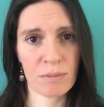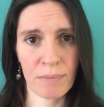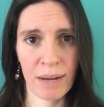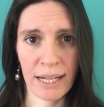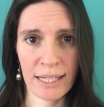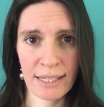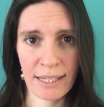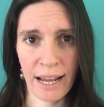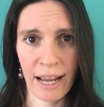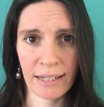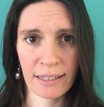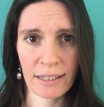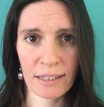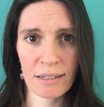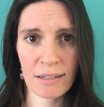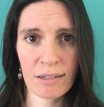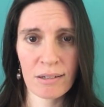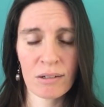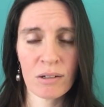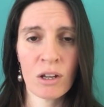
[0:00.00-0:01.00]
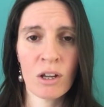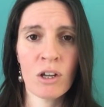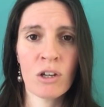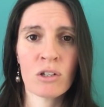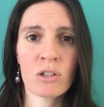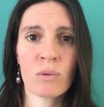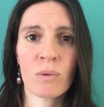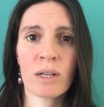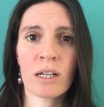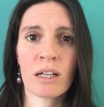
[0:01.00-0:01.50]
as my sadness.
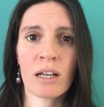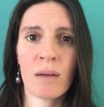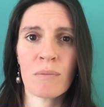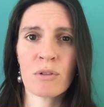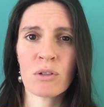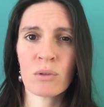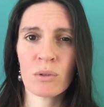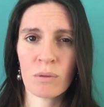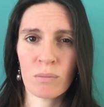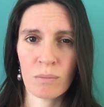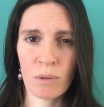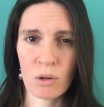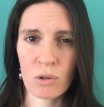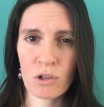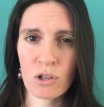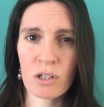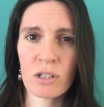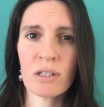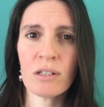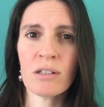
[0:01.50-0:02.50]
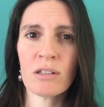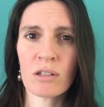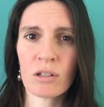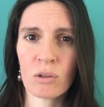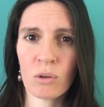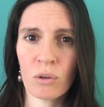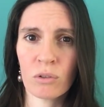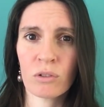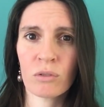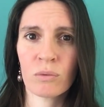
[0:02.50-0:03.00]
So when it comes to emotions, the
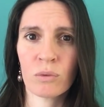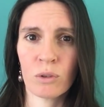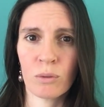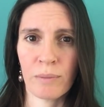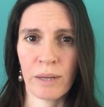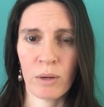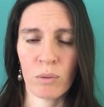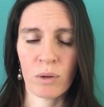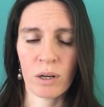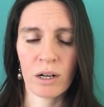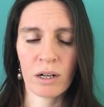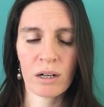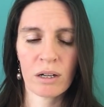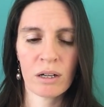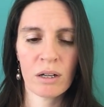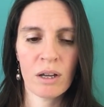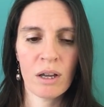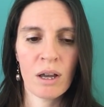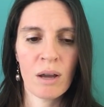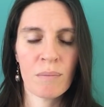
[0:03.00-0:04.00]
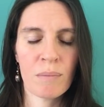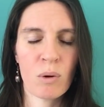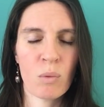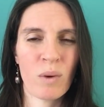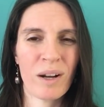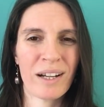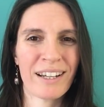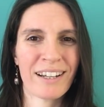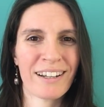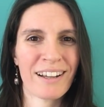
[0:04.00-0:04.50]
golden rule may work.
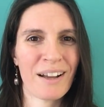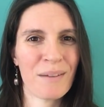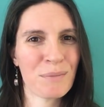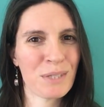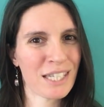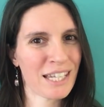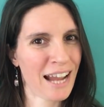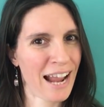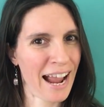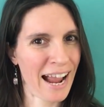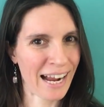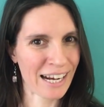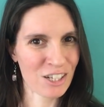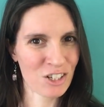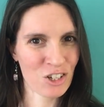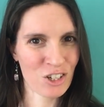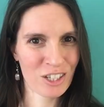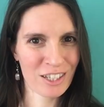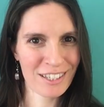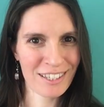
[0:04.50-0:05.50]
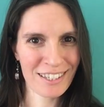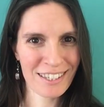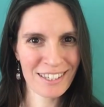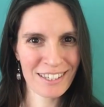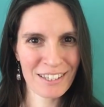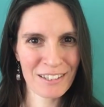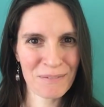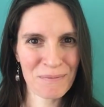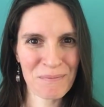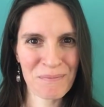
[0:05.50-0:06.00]
But when it comes to
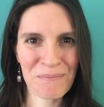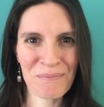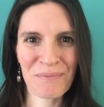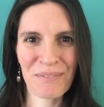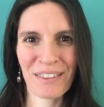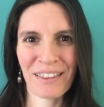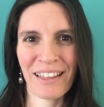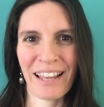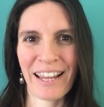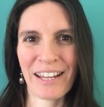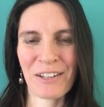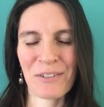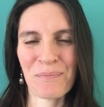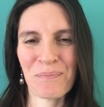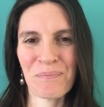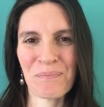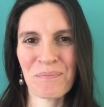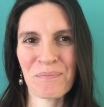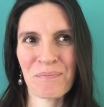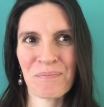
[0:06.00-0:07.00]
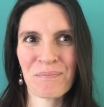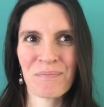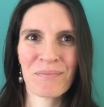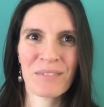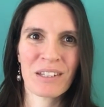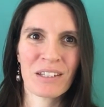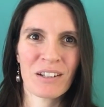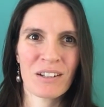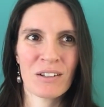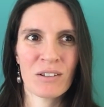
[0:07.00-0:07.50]
actions, like,
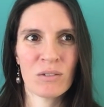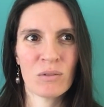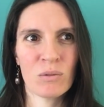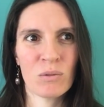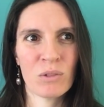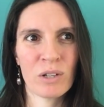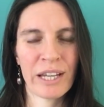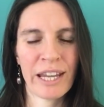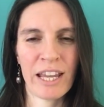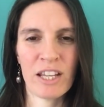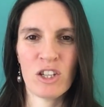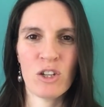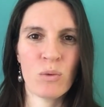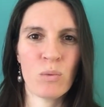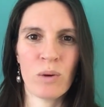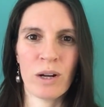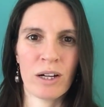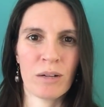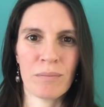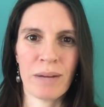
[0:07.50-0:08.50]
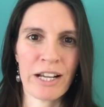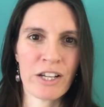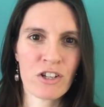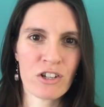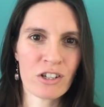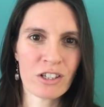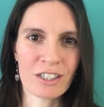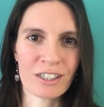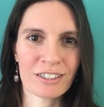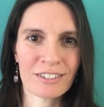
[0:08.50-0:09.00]
can you wear my
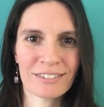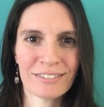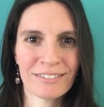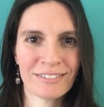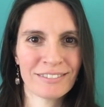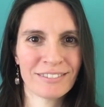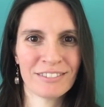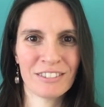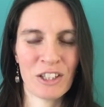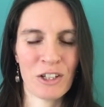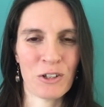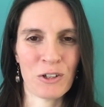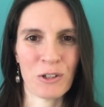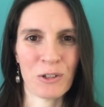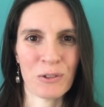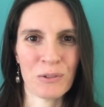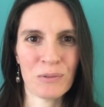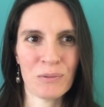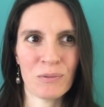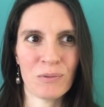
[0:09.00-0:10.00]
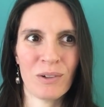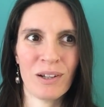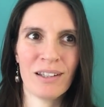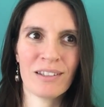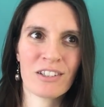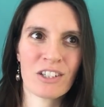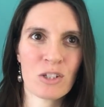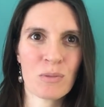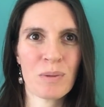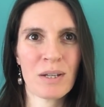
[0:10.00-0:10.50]
shirt?
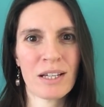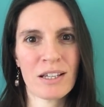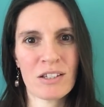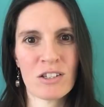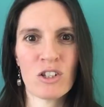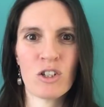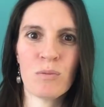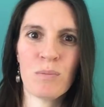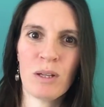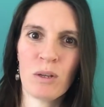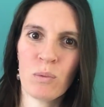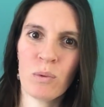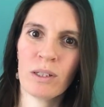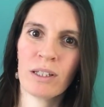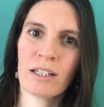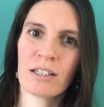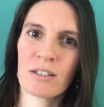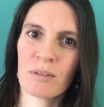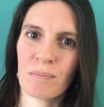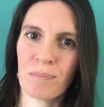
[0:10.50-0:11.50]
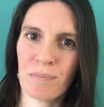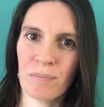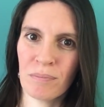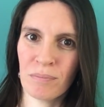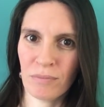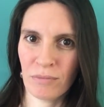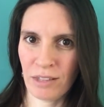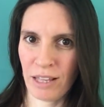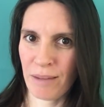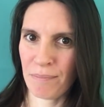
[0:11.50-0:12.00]
Well, just because you'd be willing to
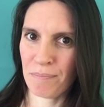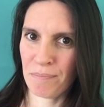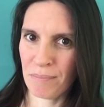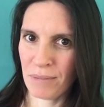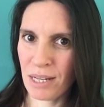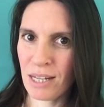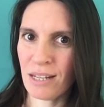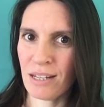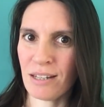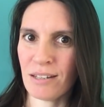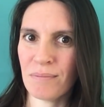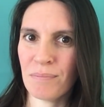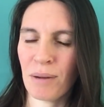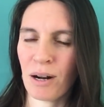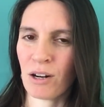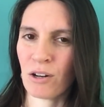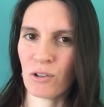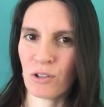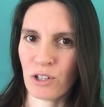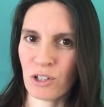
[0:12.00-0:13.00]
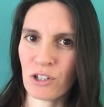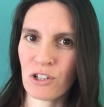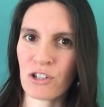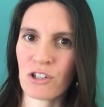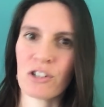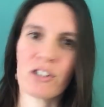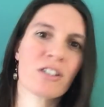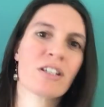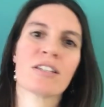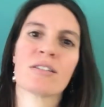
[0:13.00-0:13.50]
let me borrow your
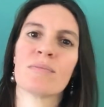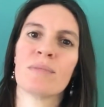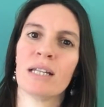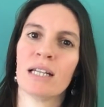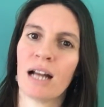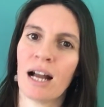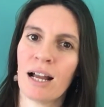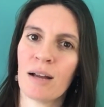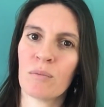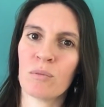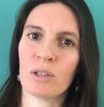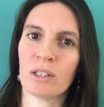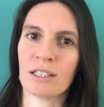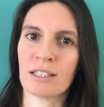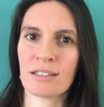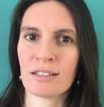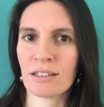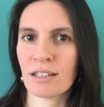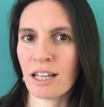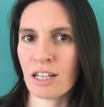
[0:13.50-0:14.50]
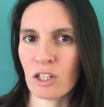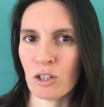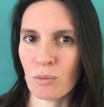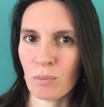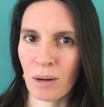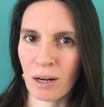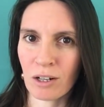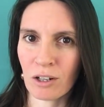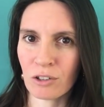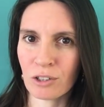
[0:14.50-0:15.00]
shirt doesn't mean I'm willing to let you
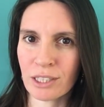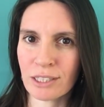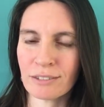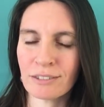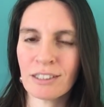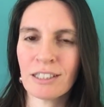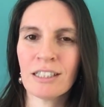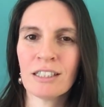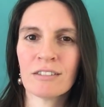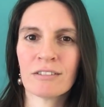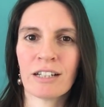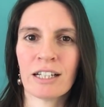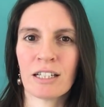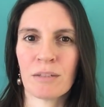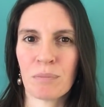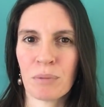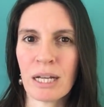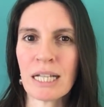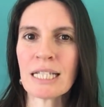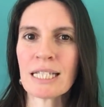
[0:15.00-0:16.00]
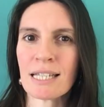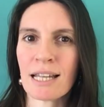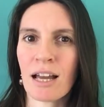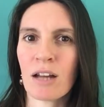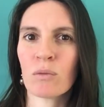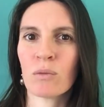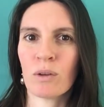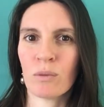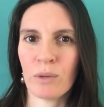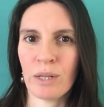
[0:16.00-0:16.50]
borrow it, right? It breaks
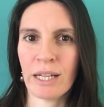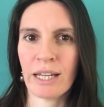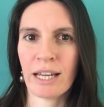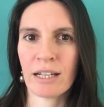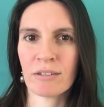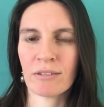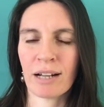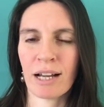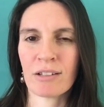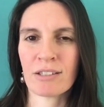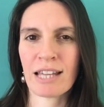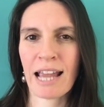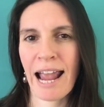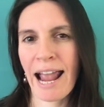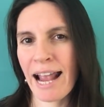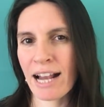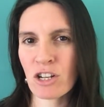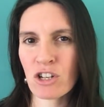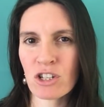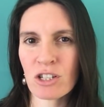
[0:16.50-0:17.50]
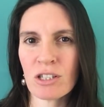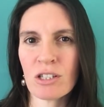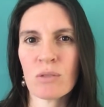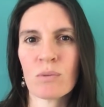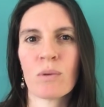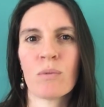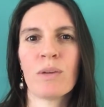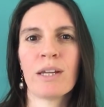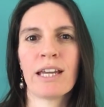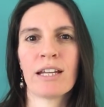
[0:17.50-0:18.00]
down when we get around to
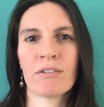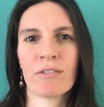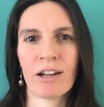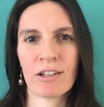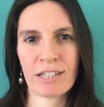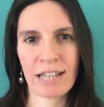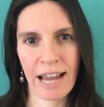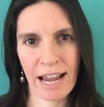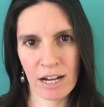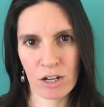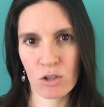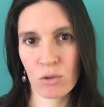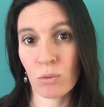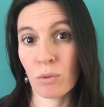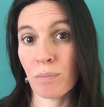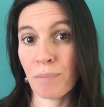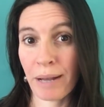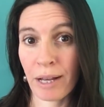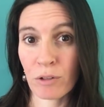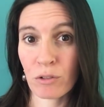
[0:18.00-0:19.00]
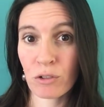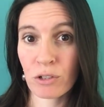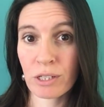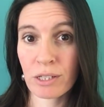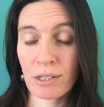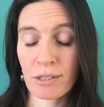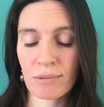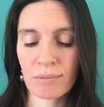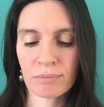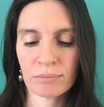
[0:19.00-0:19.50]
actions, when we get around to actual
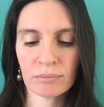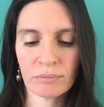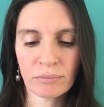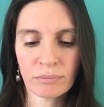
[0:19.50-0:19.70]
boundaries.